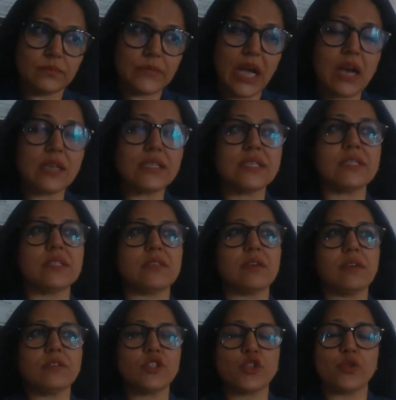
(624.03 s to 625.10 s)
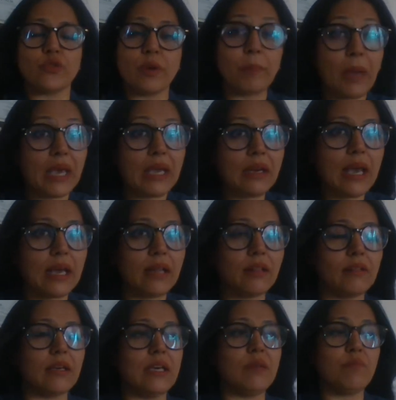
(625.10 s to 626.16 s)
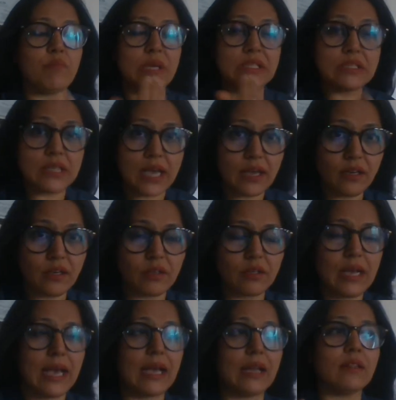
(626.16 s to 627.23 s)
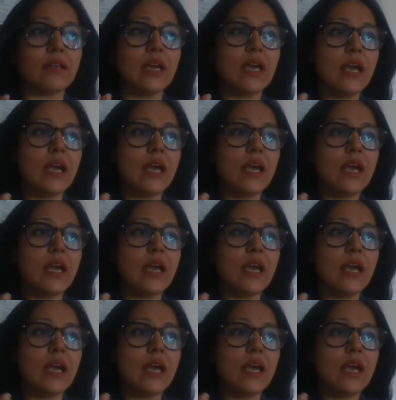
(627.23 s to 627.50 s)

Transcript: us to remain healthy, maintain good health,